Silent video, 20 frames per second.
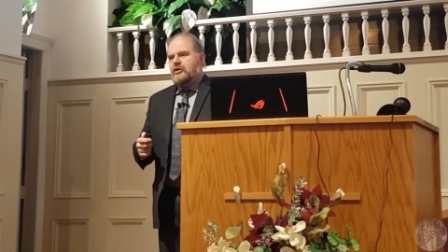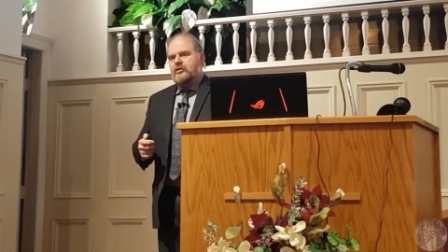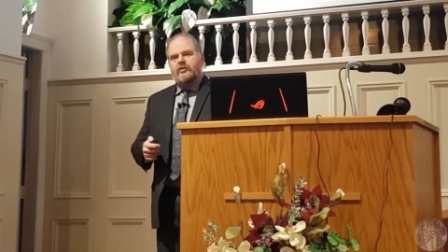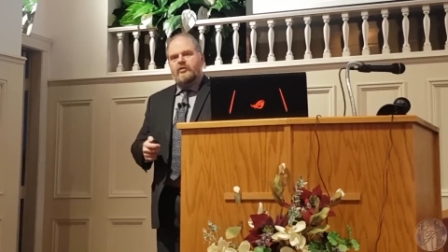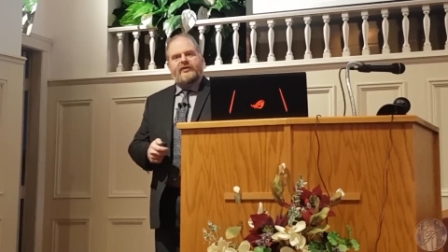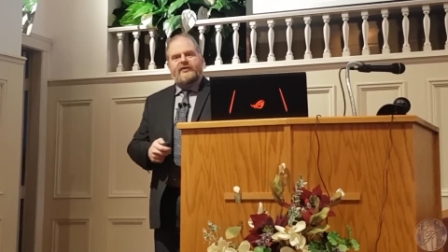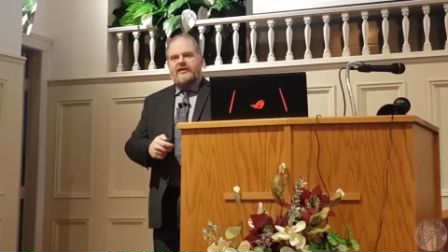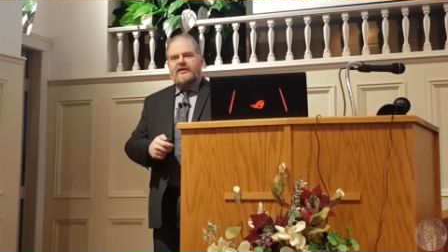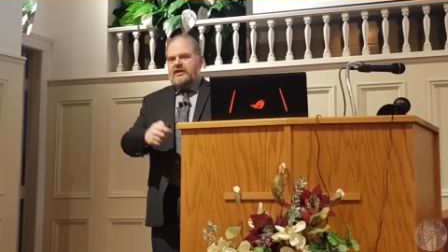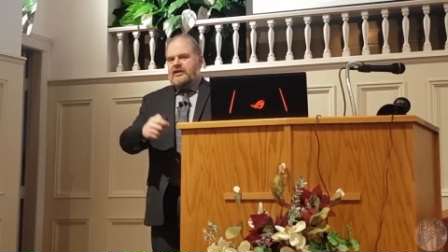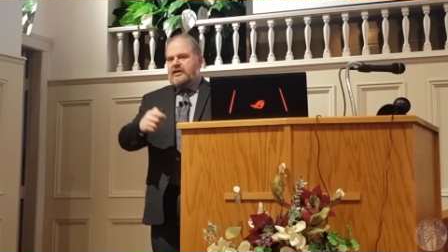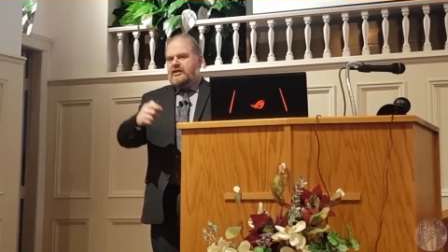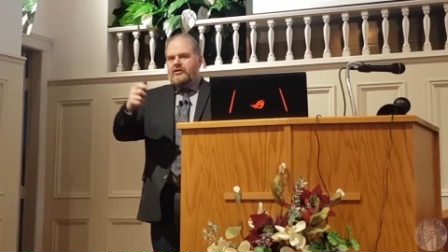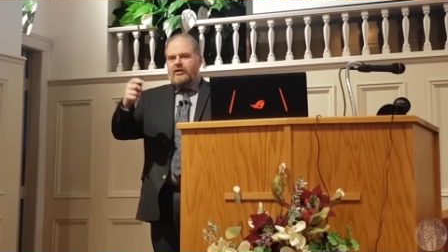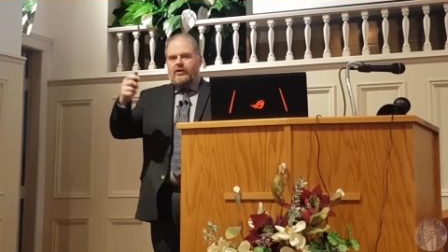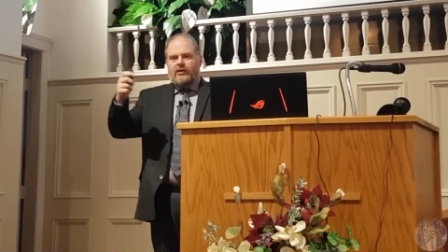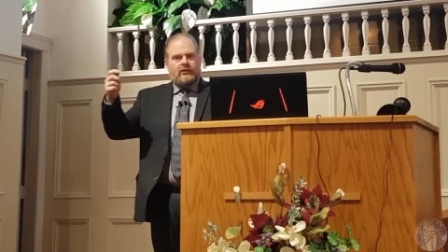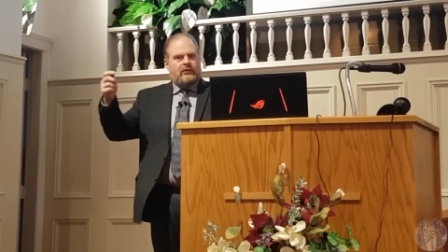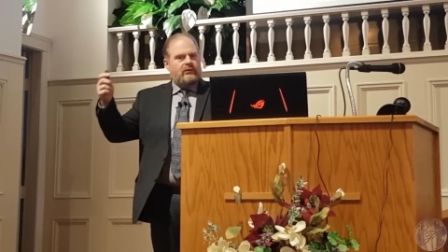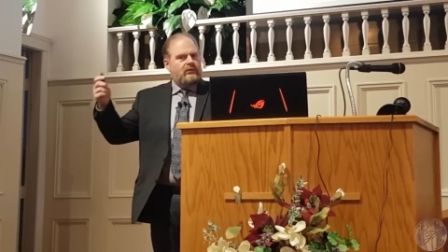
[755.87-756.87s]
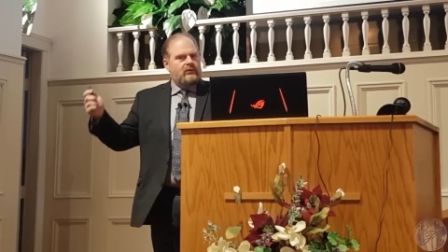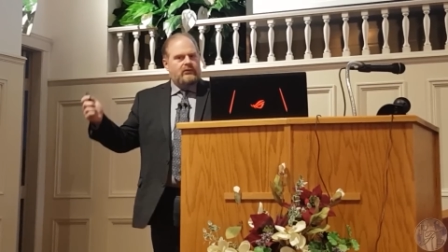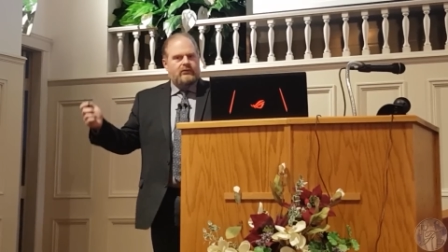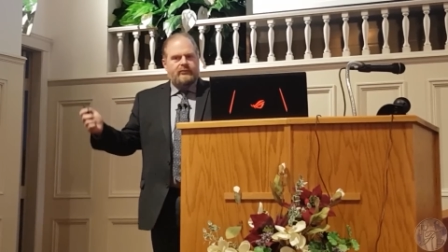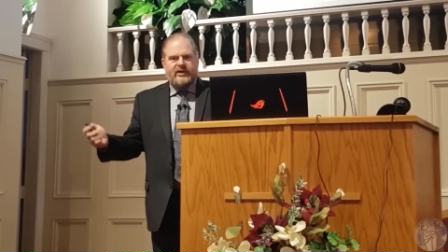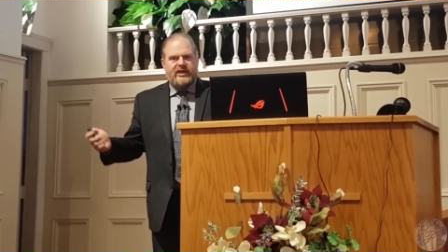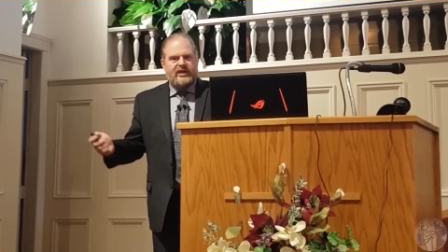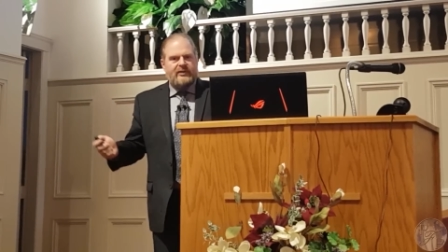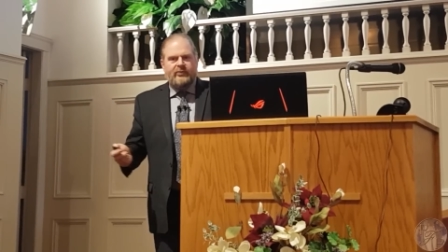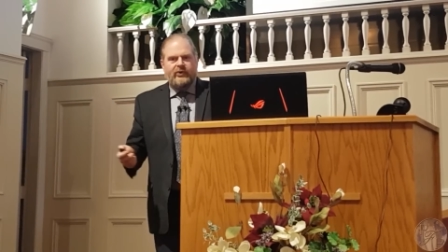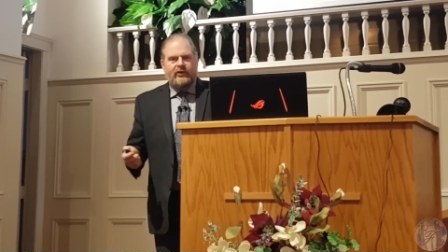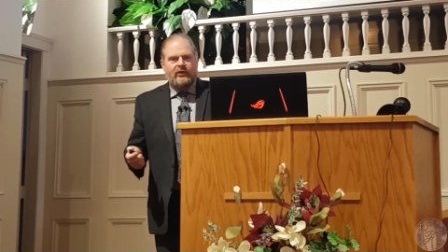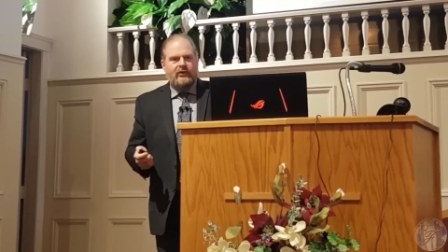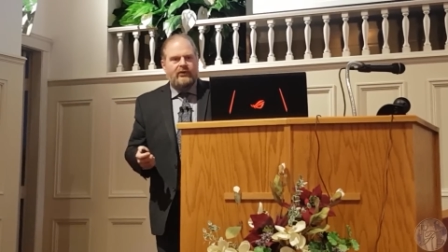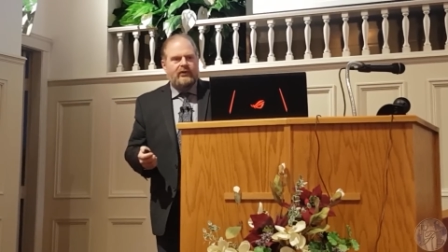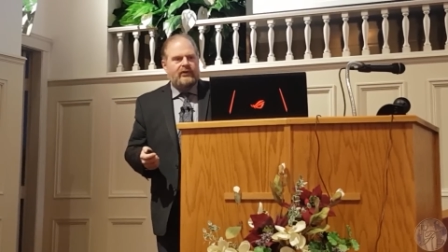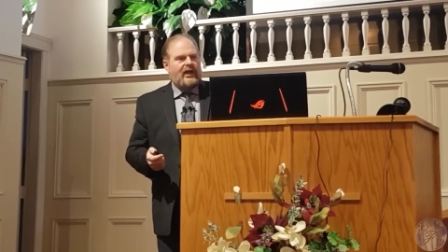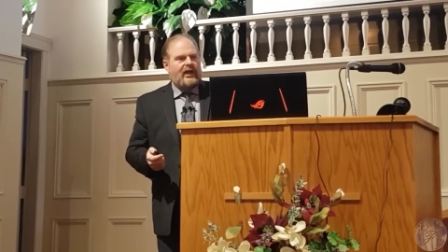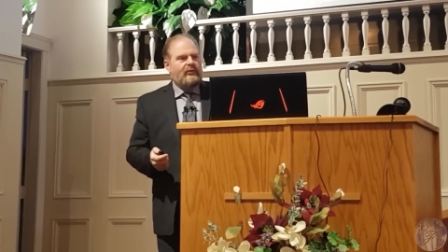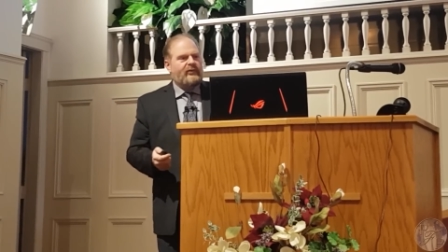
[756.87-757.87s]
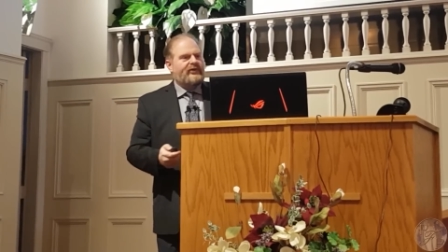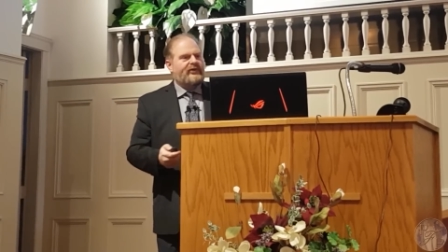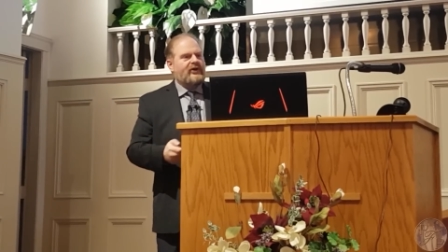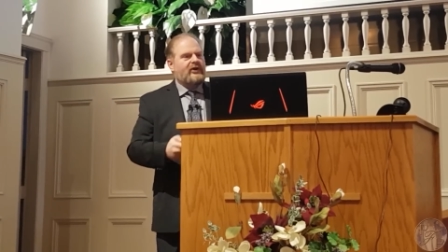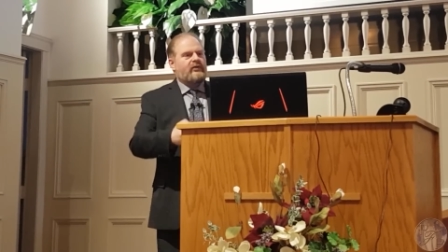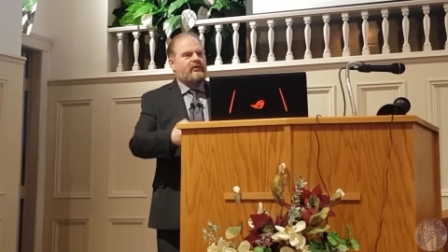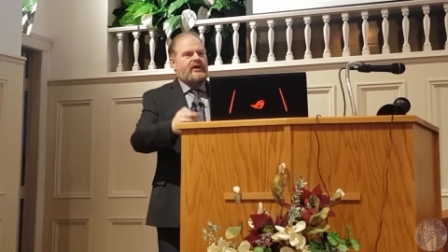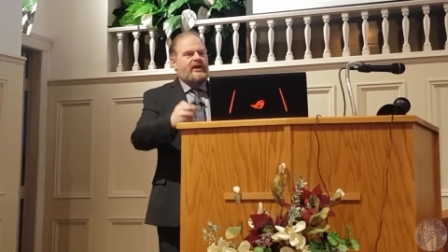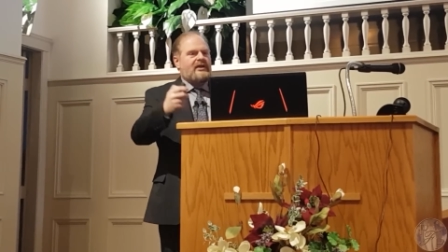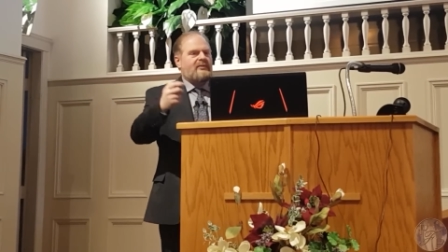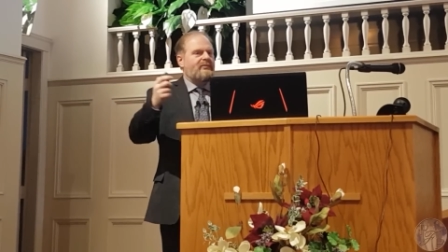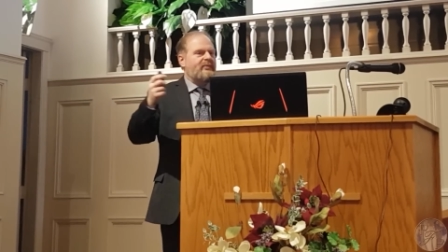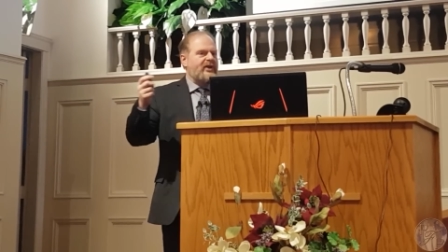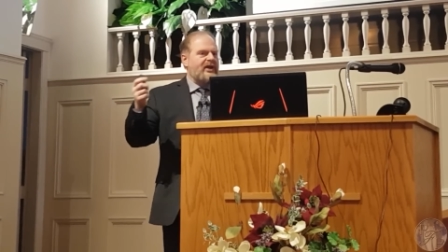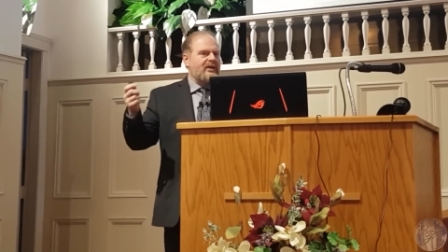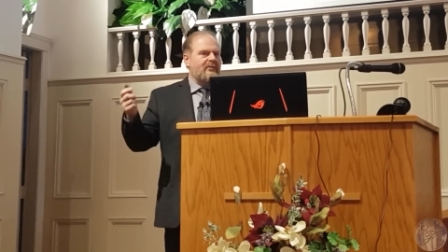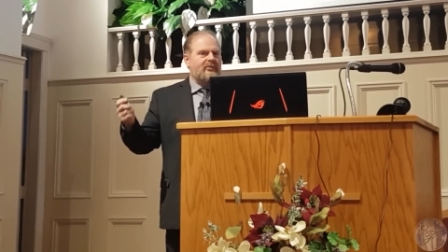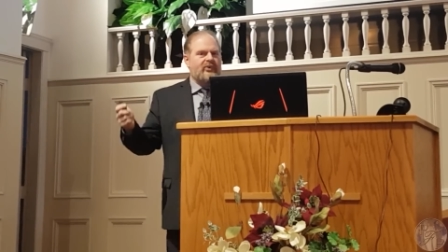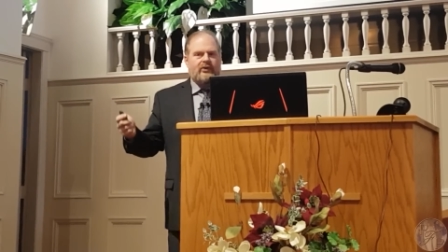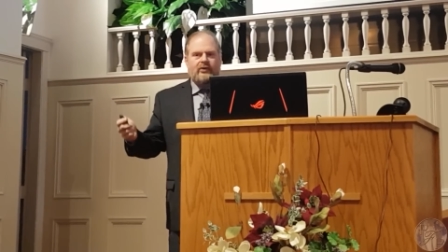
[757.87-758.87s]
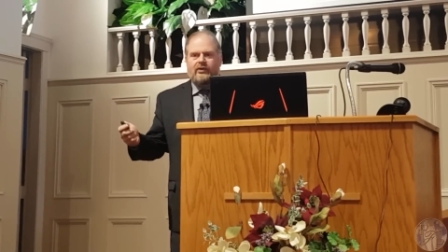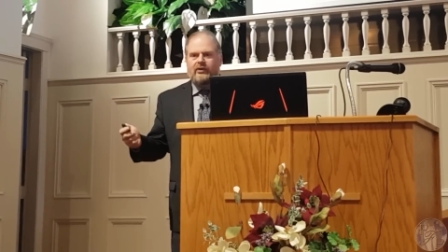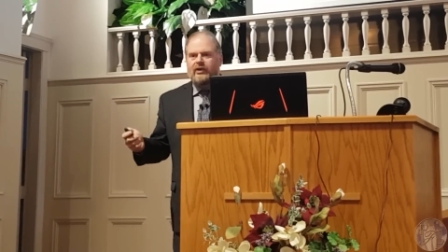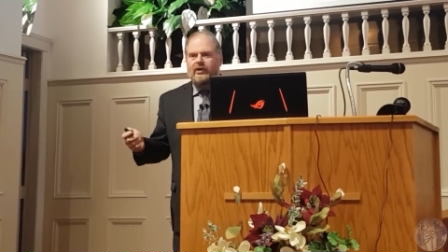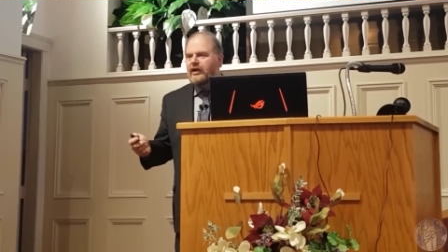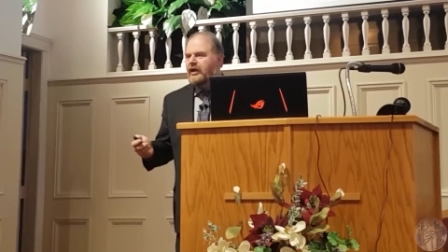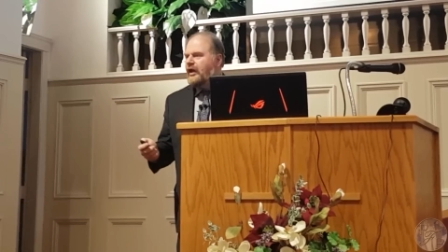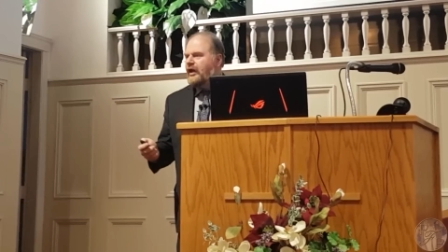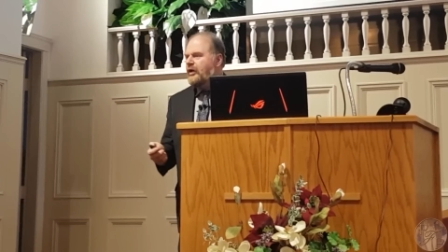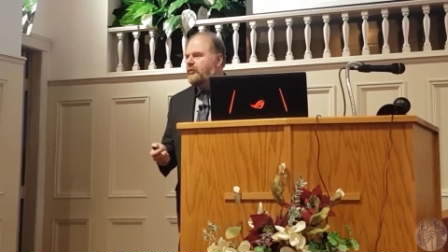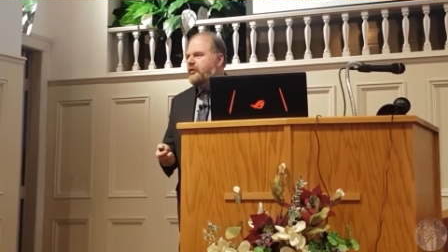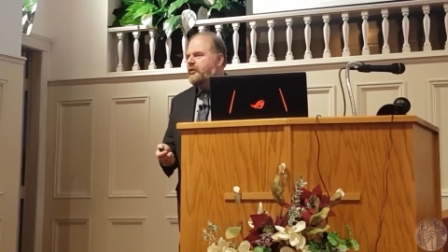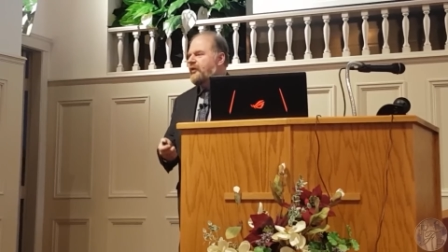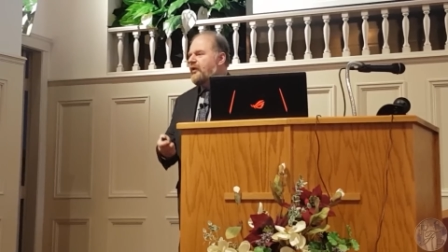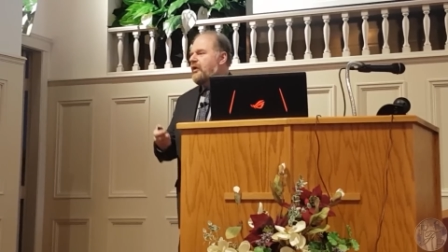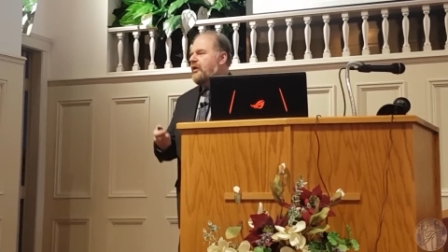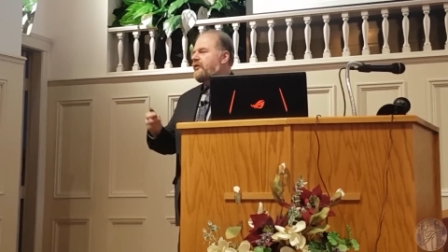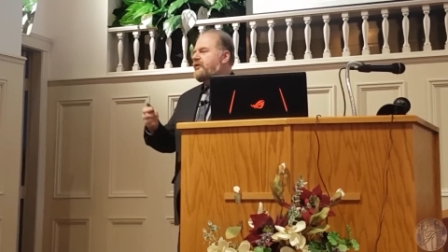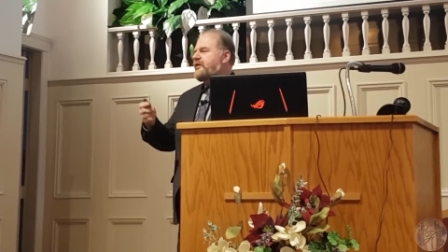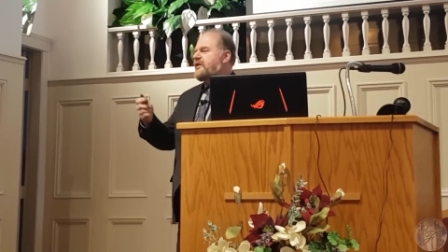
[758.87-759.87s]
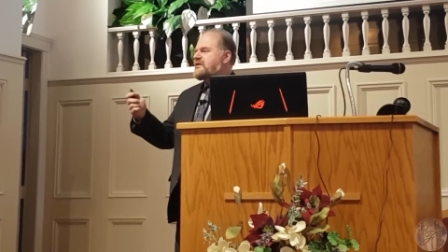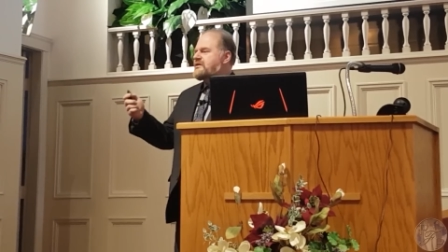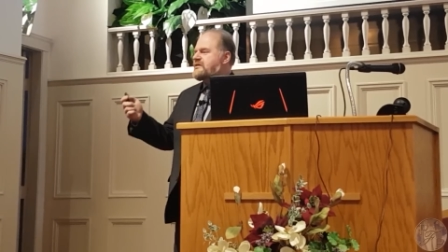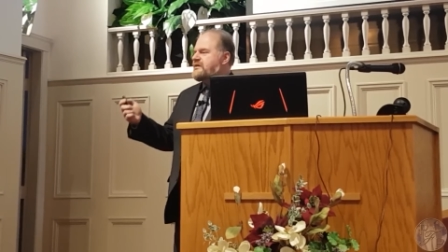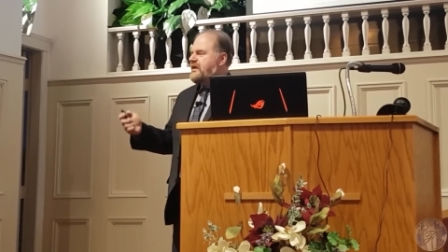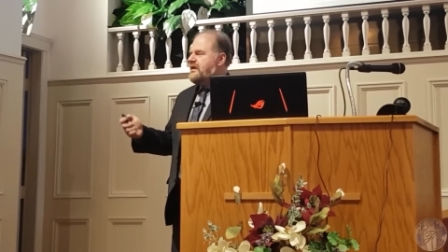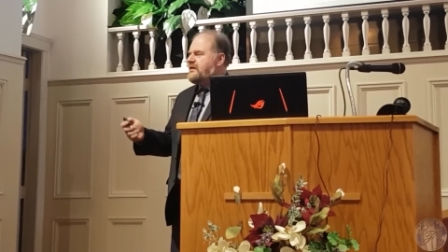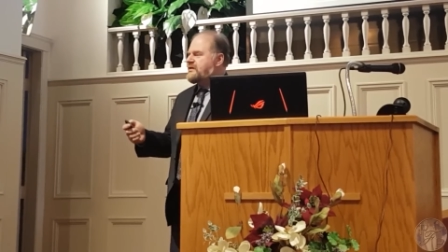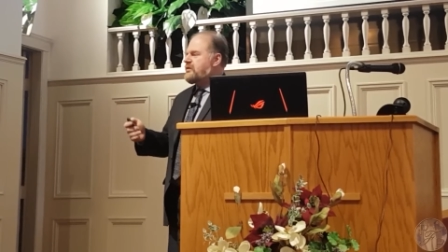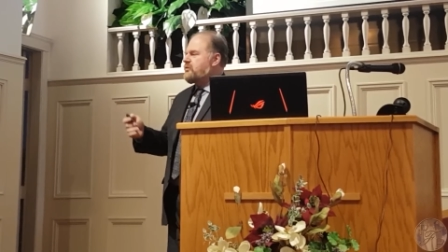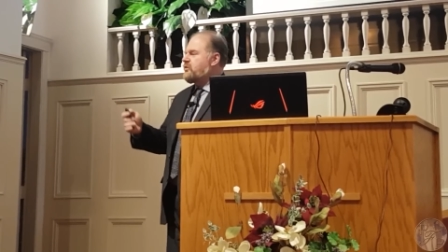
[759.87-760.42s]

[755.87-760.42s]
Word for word: with the eco people and with the green people and with all these things,